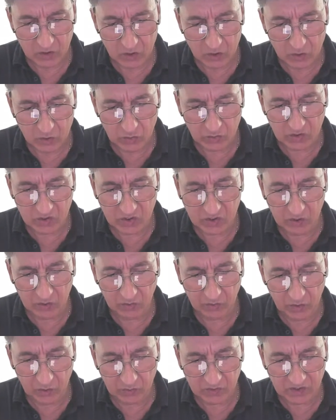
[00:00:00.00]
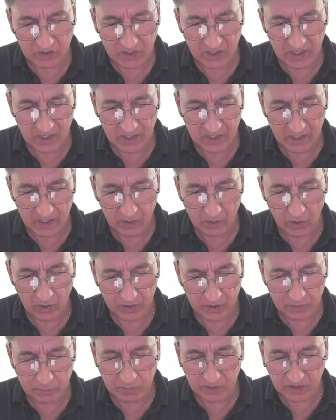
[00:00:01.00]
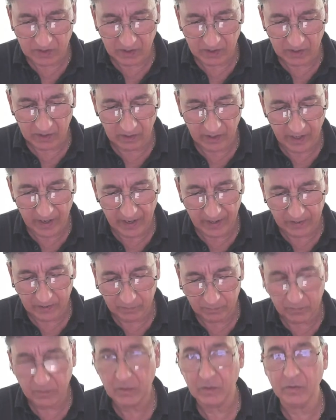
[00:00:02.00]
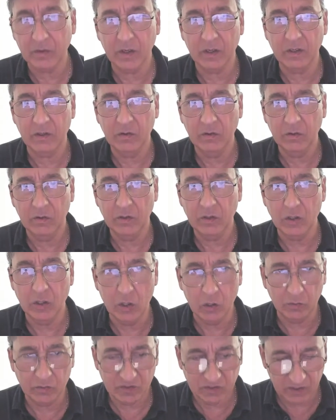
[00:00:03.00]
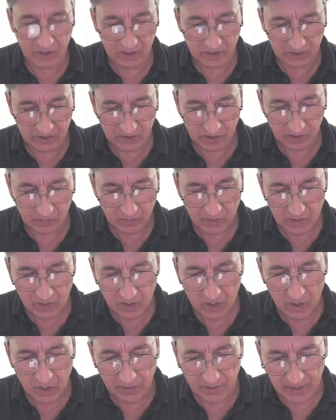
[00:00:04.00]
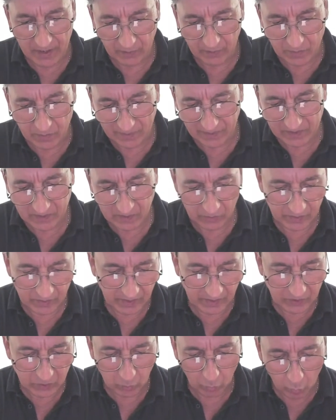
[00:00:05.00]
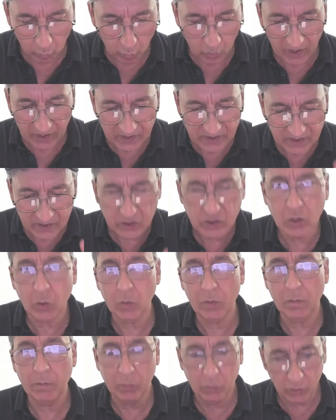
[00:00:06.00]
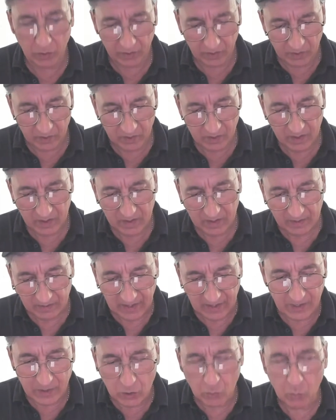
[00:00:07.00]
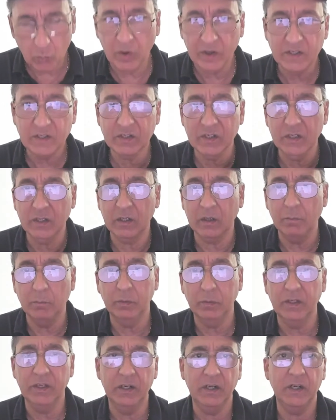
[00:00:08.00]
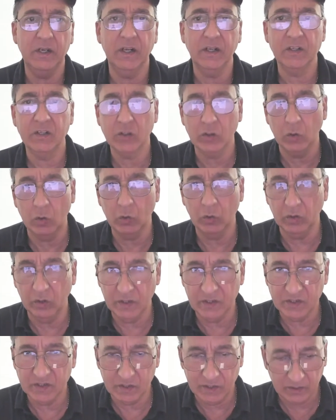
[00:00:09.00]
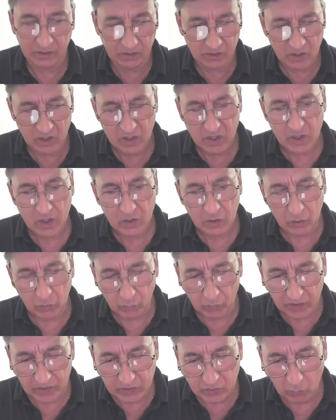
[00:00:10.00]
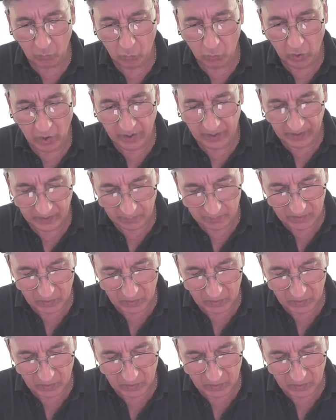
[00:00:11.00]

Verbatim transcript: you still don't see it here on this particular item. Okay. You don't see this here. Now, you might say, okay, so why is it so important that you want to see the completed and sold listings? The reason why, let me